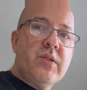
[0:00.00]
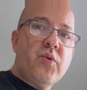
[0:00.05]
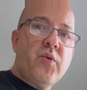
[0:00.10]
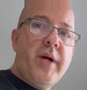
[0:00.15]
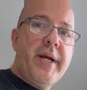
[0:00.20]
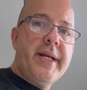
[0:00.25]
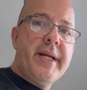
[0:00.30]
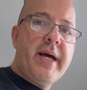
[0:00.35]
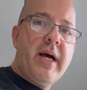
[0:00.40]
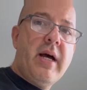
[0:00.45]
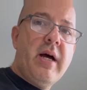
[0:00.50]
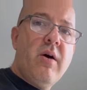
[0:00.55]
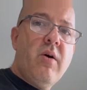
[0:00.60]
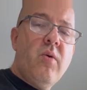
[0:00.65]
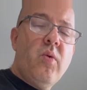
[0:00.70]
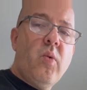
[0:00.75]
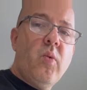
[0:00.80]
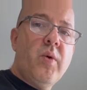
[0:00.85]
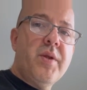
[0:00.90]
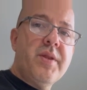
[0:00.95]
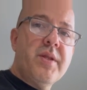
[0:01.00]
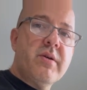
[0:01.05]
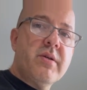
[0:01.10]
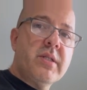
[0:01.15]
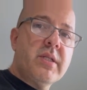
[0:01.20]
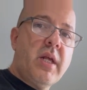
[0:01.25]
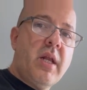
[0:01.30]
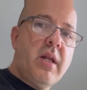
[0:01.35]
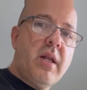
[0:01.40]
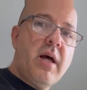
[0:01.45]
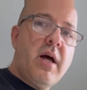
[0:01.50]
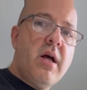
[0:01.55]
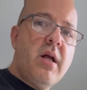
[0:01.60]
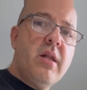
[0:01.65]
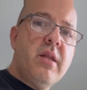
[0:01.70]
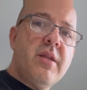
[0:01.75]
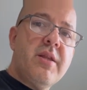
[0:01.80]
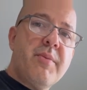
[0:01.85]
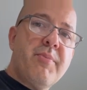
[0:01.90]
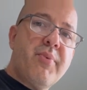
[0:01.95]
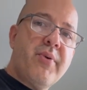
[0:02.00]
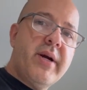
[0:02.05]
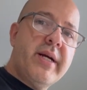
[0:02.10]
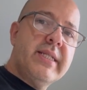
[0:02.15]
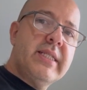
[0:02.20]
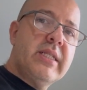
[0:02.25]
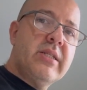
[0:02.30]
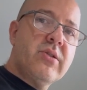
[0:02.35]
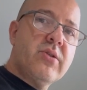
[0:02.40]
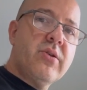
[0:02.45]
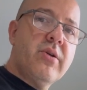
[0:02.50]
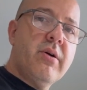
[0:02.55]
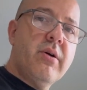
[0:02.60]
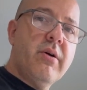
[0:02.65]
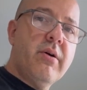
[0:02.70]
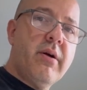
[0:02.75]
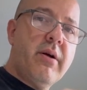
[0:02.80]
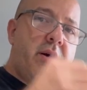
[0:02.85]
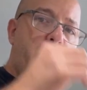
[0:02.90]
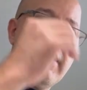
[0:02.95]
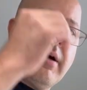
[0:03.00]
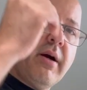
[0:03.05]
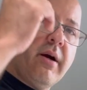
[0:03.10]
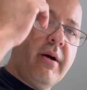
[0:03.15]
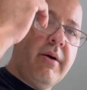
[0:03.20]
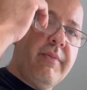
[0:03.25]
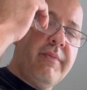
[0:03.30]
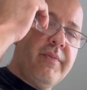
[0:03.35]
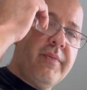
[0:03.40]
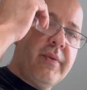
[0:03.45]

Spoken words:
right now, when there's a lull and the prices are